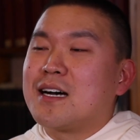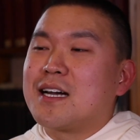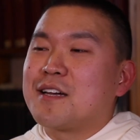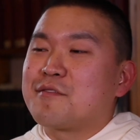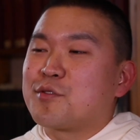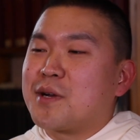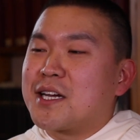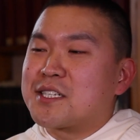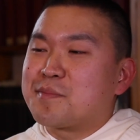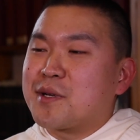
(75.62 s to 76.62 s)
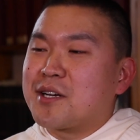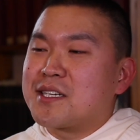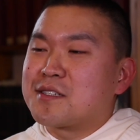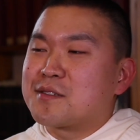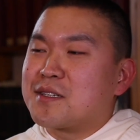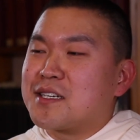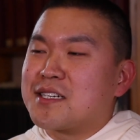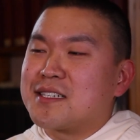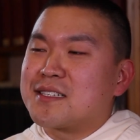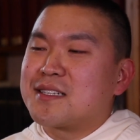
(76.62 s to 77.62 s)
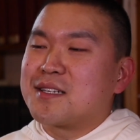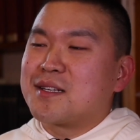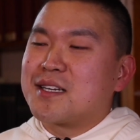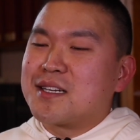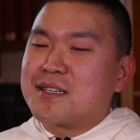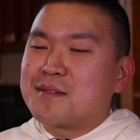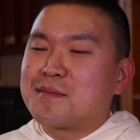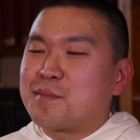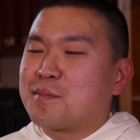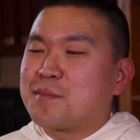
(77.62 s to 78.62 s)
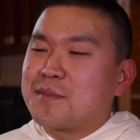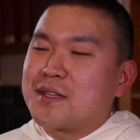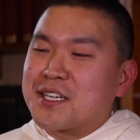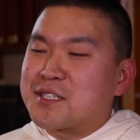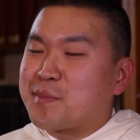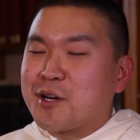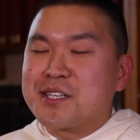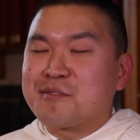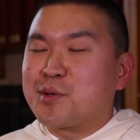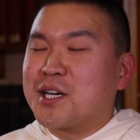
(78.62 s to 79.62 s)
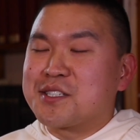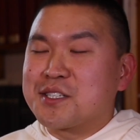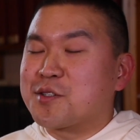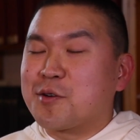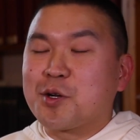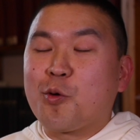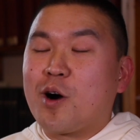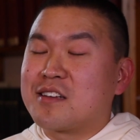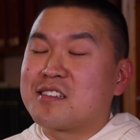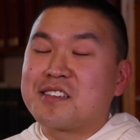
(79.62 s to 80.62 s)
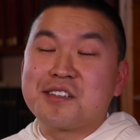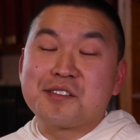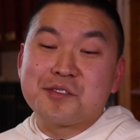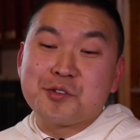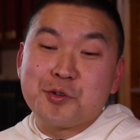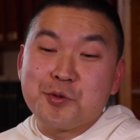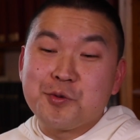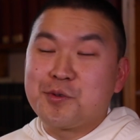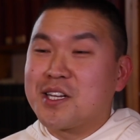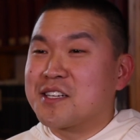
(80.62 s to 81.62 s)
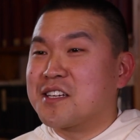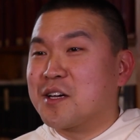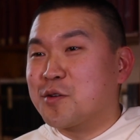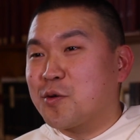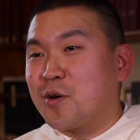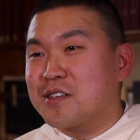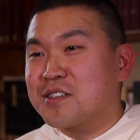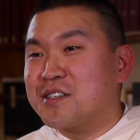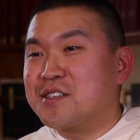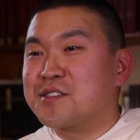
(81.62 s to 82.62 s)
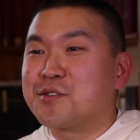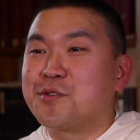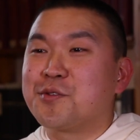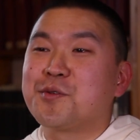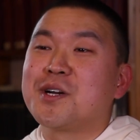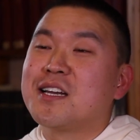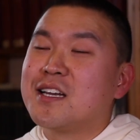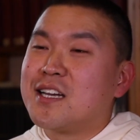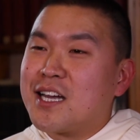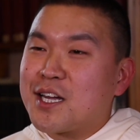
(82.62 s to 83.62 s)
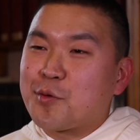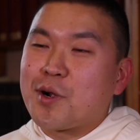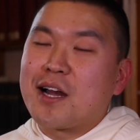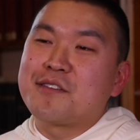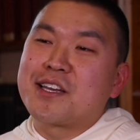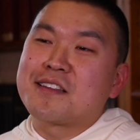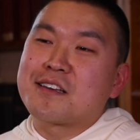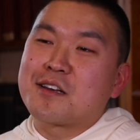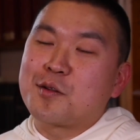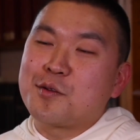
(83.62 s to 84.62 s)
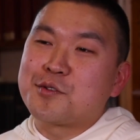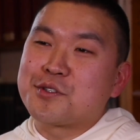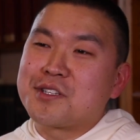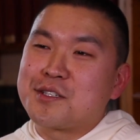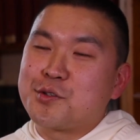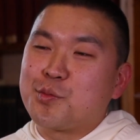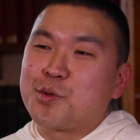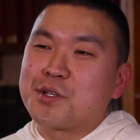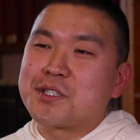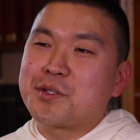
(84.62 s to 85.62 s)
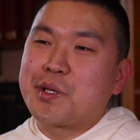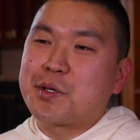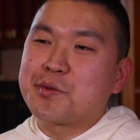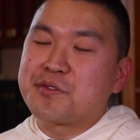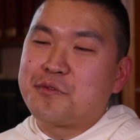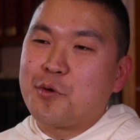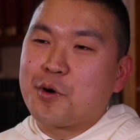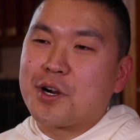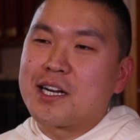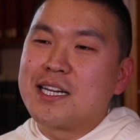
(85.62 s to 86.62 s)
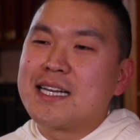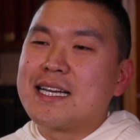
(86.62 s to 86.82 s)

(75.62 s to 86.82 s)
I have, through my experience, the experience of placing certain quantities 2 next to other quantities 2 and arriving at the conclusion that 2 + 2 = 4.